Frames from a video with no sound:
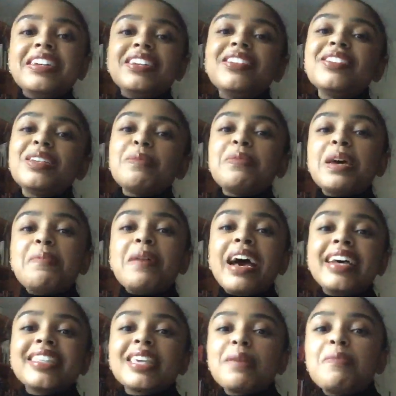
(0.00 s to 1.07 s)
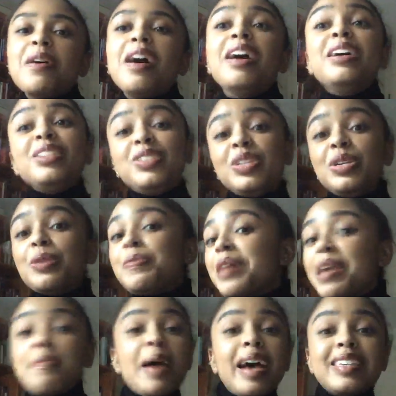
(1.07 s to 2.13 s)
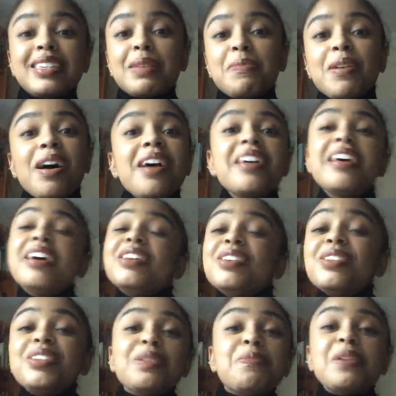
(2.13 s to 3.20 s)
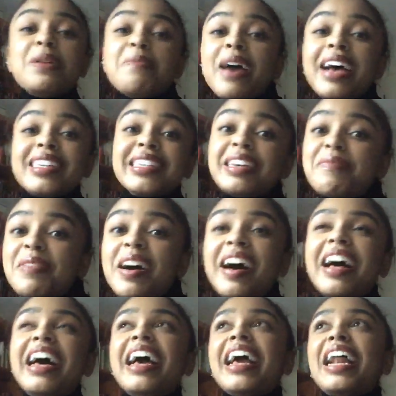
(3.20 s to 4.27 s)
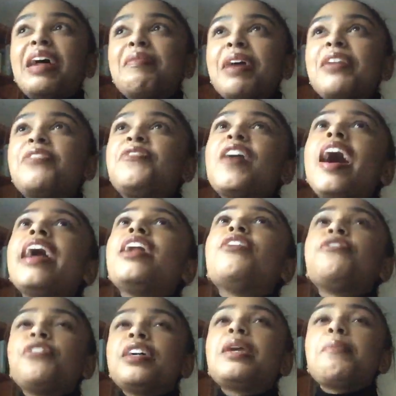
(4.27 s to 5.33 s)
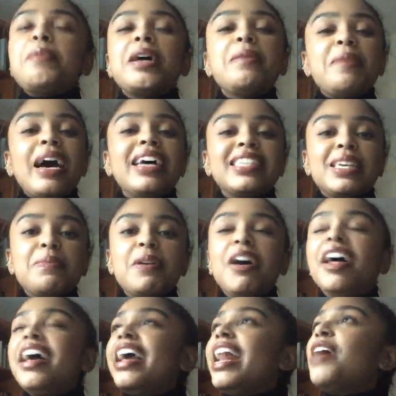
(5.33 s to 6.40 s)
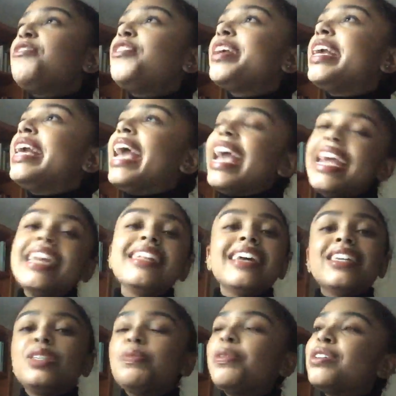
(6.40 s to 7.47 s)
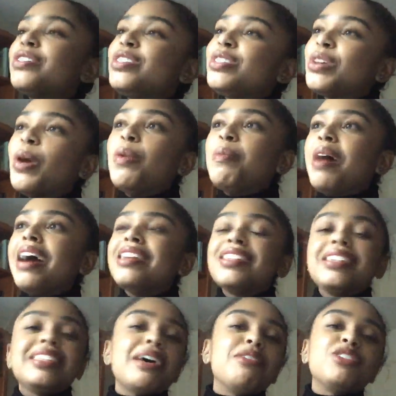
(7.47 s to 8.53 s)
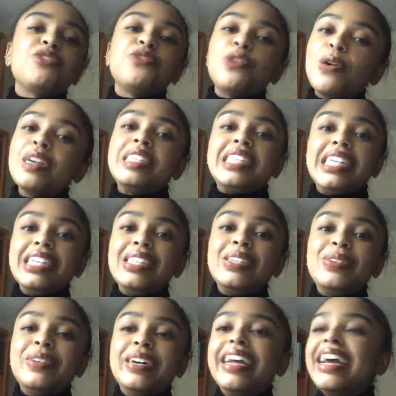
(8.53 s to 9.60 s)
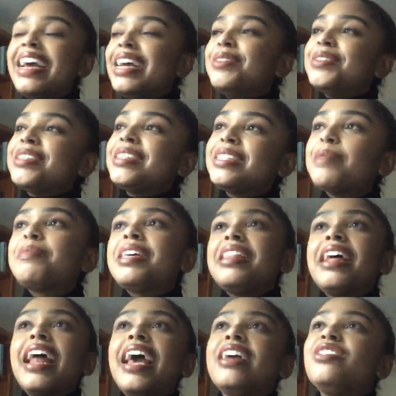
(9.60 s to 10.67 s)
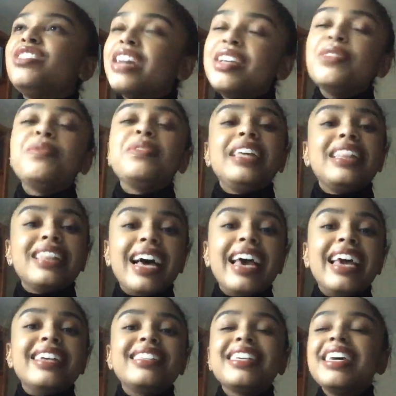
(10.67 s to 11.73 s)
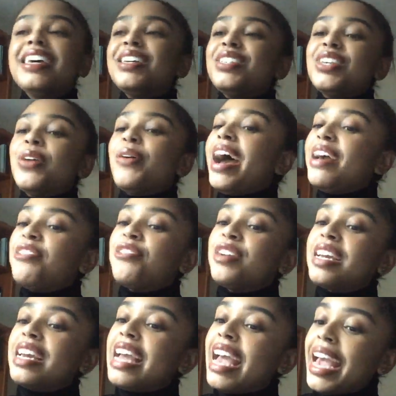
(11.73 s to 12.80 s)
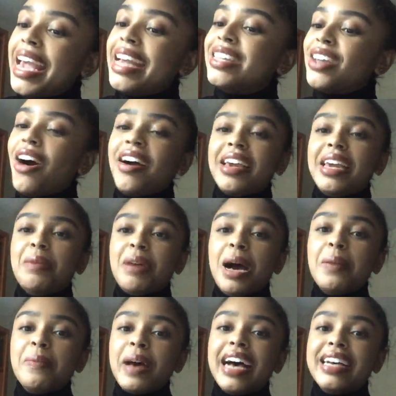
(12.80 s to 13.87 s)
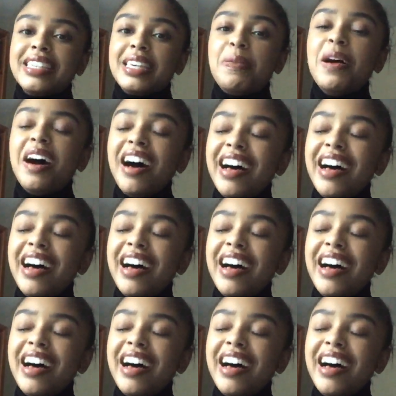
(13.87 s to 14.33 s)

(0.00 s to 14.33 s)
You should play basketball. Do you play basketball? You should play basketball. And I'm like, fine, I'll freaking play basketball. And I freaking hated that sport so much because I was forced into it. It wasn't something that I genuinely liked. So I freaking hate talking about basketball.